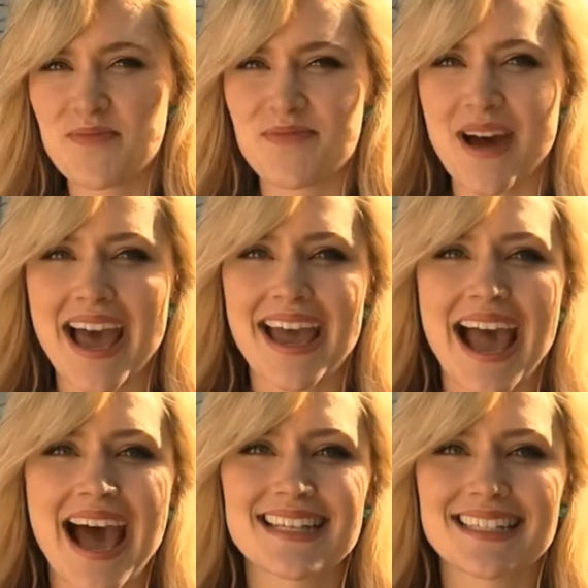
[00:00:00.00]
My
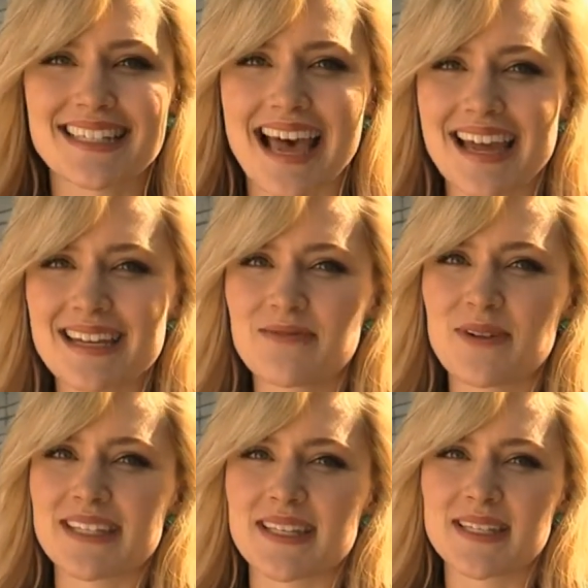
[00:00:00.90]
art design
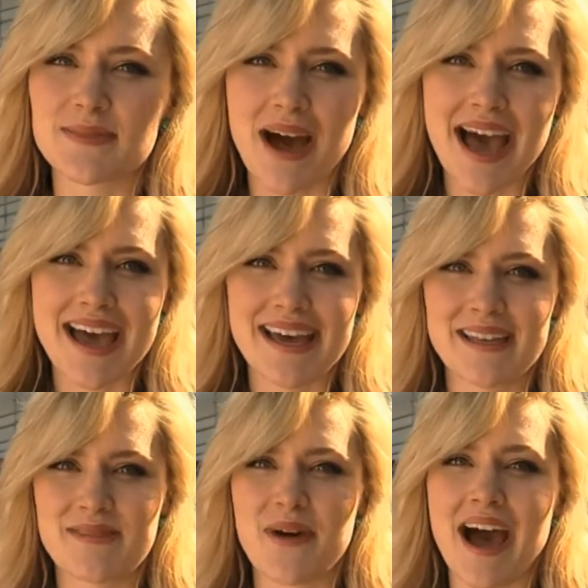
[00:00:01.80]
was
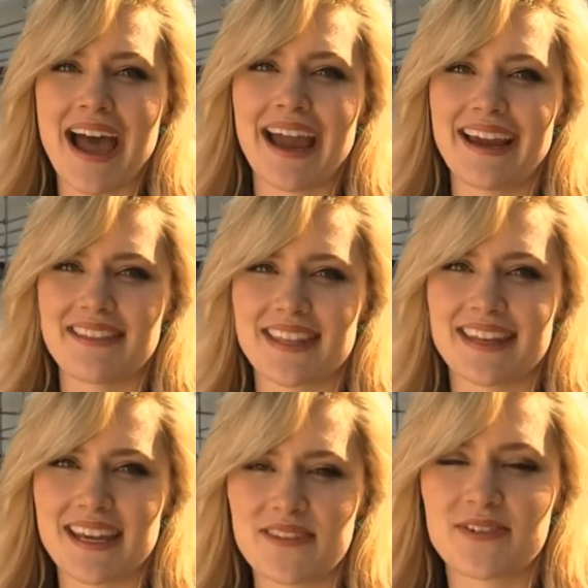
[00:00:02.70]
inspired by the
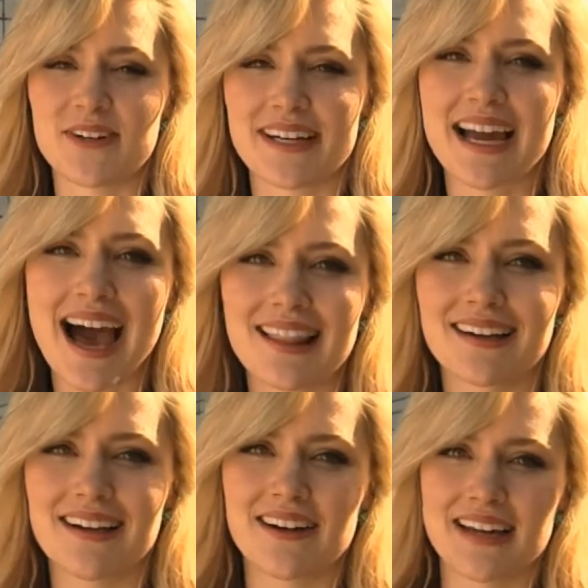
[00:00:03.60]
need for
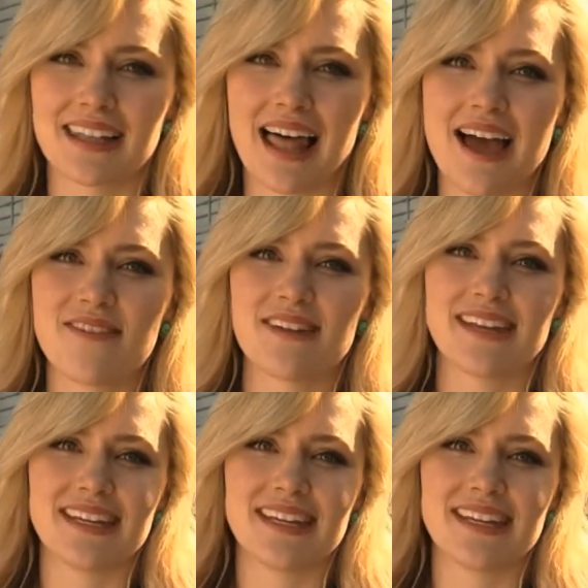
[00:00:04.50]
colour and life and